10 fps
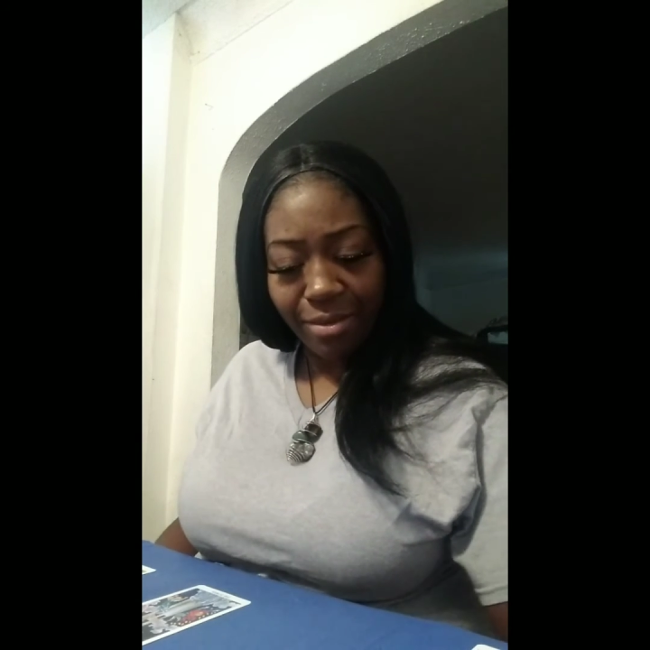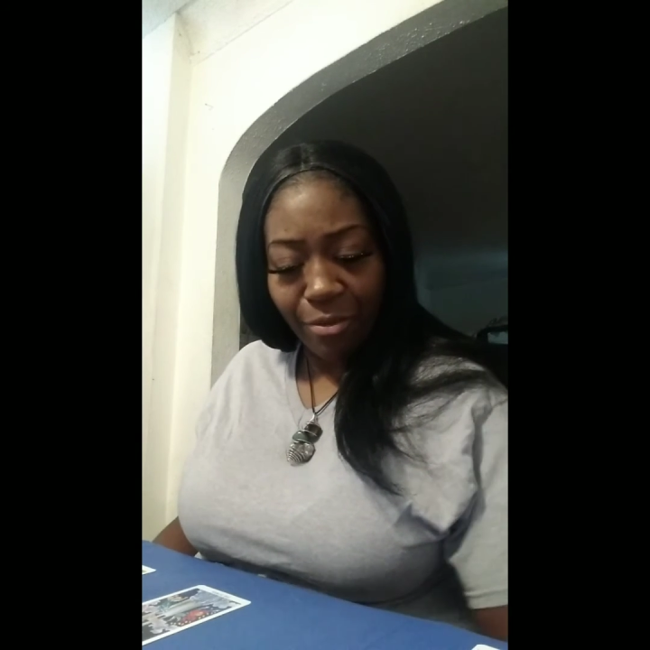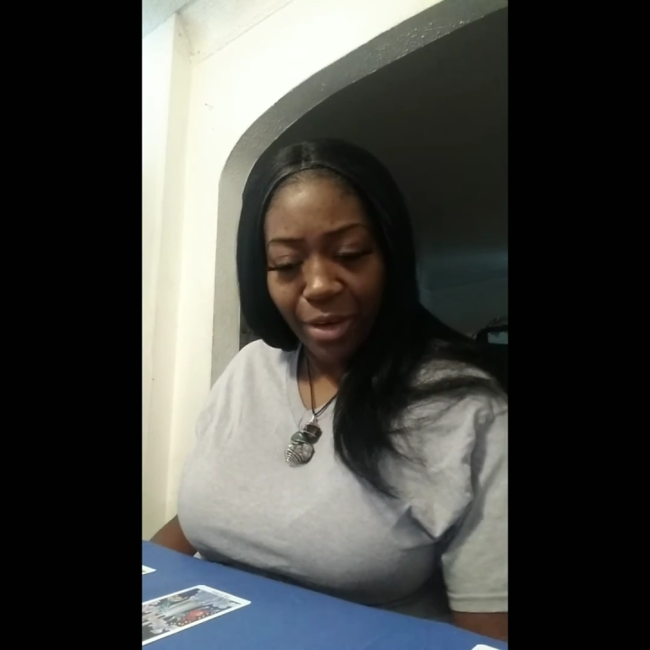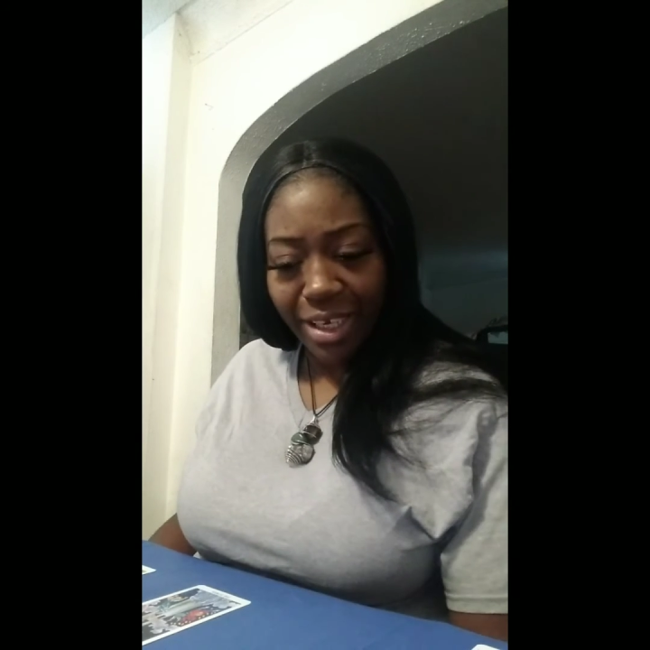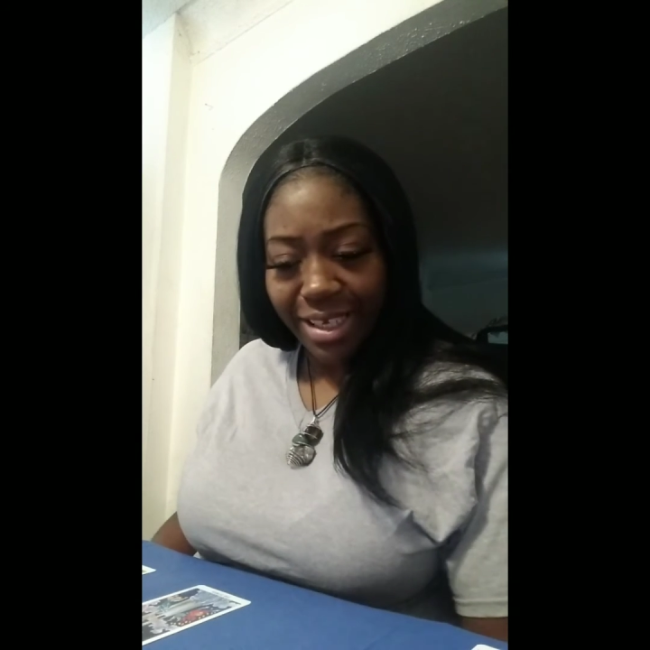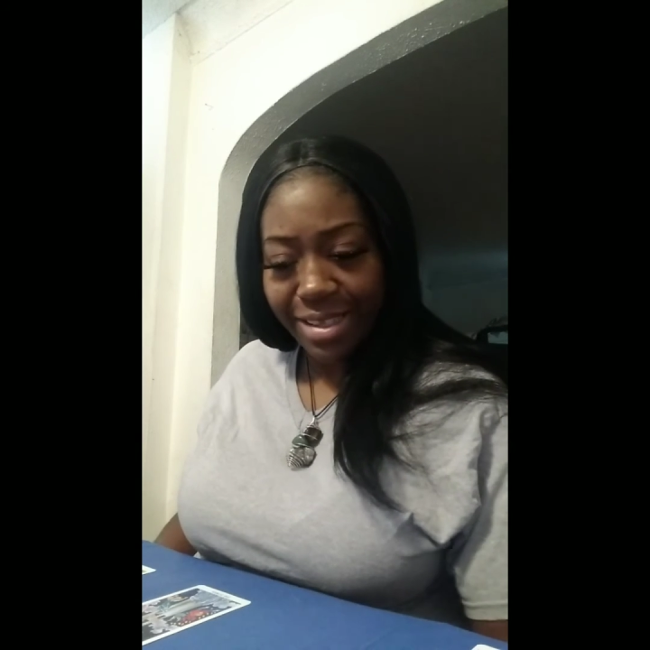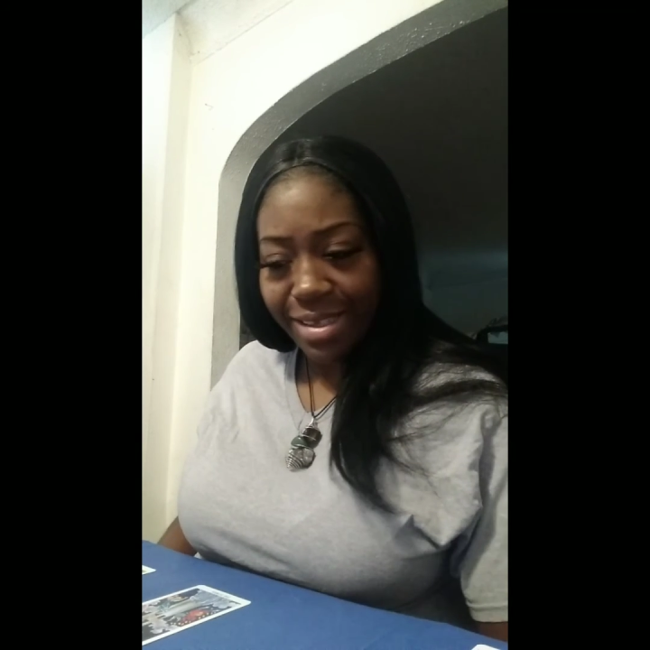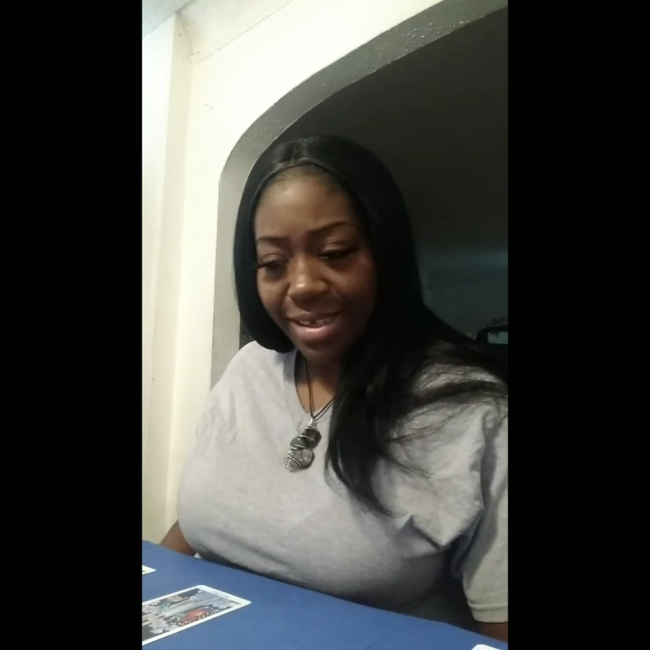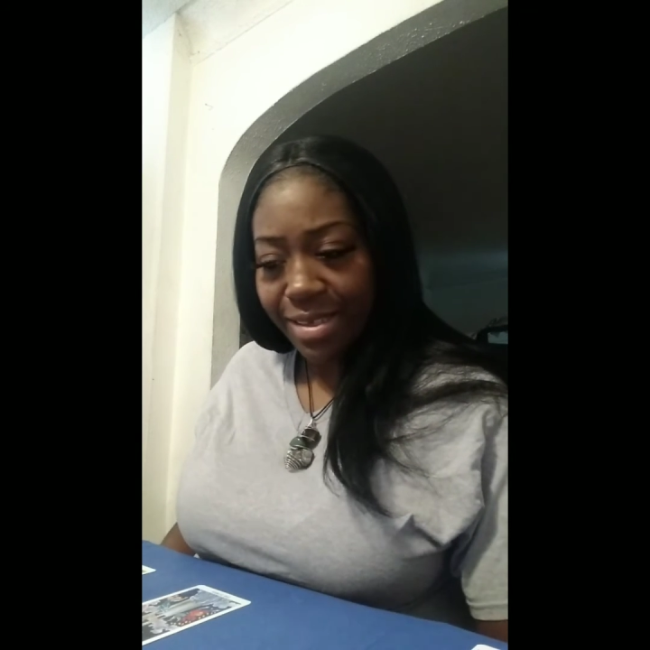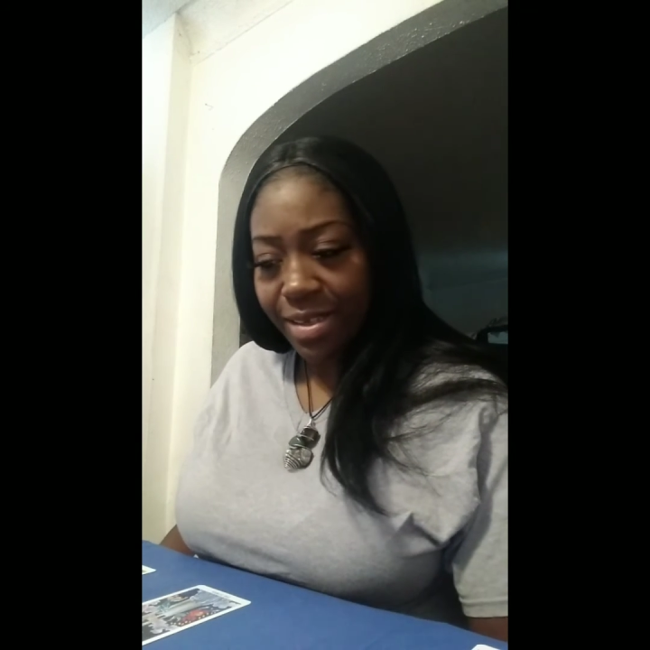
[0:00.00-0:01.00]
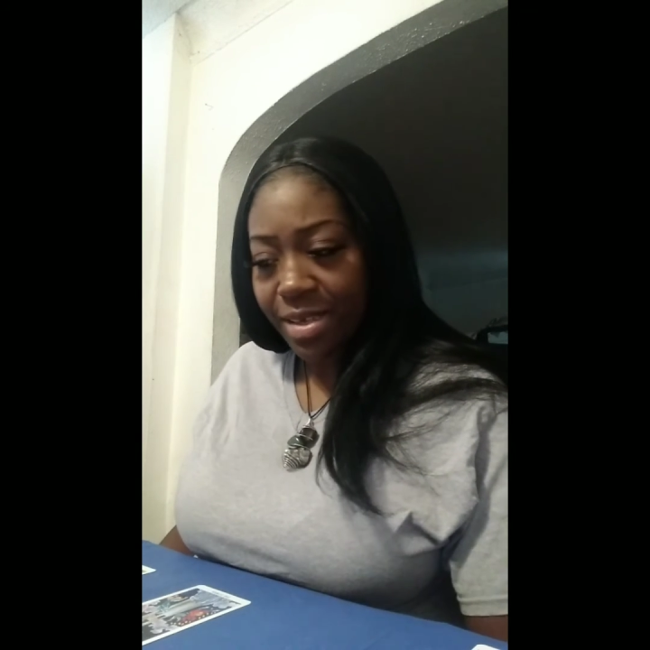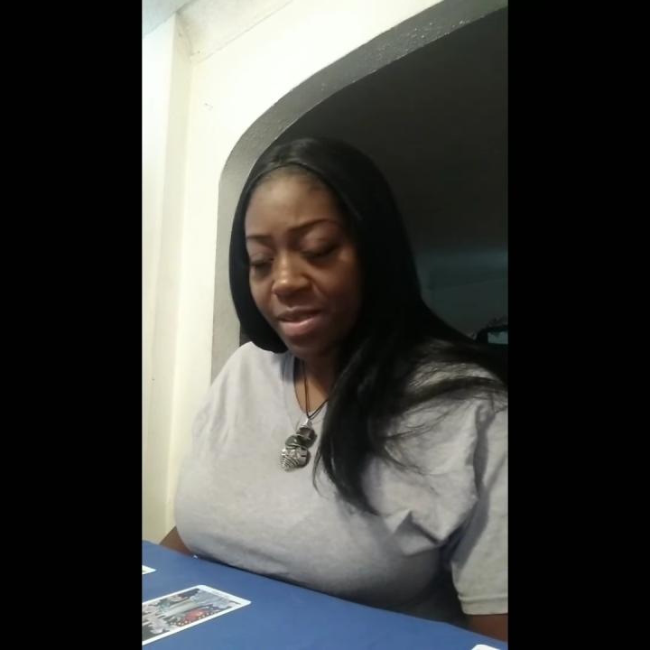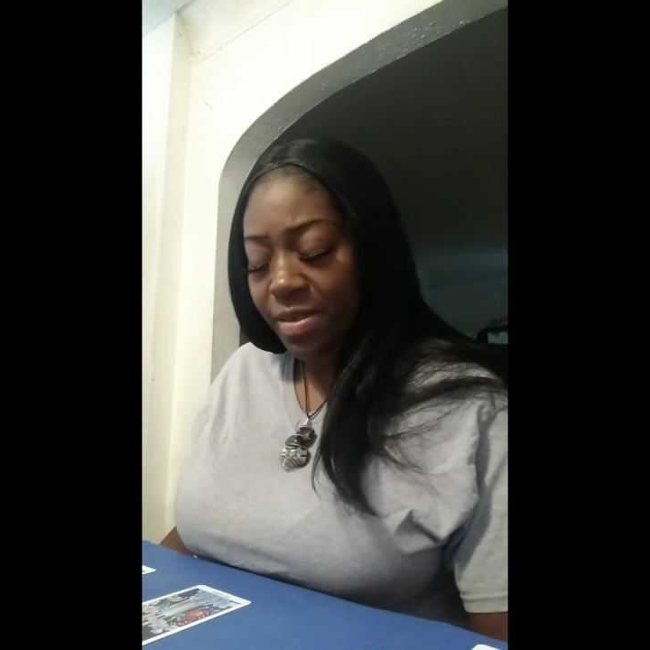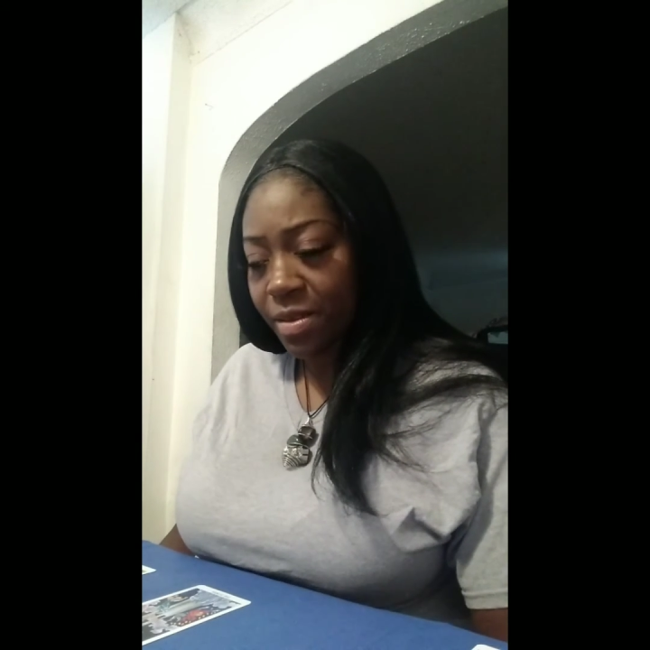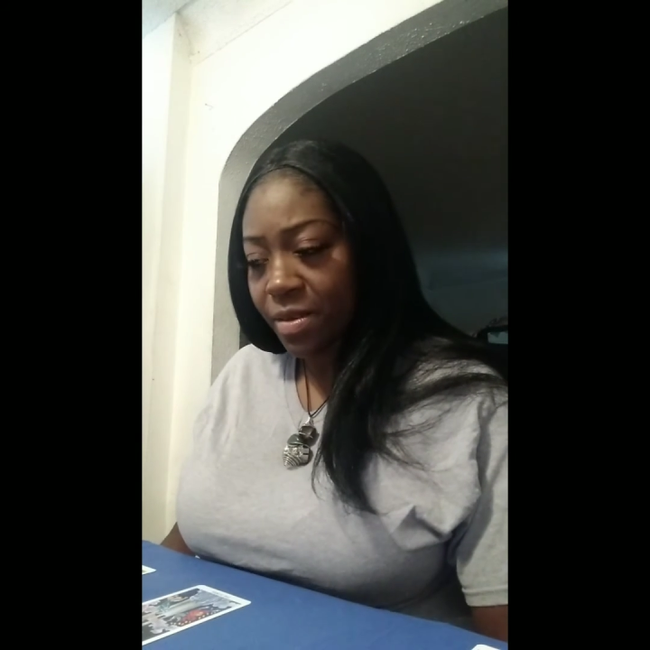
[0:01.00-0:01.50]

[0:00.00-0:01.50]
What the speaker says: readings exist,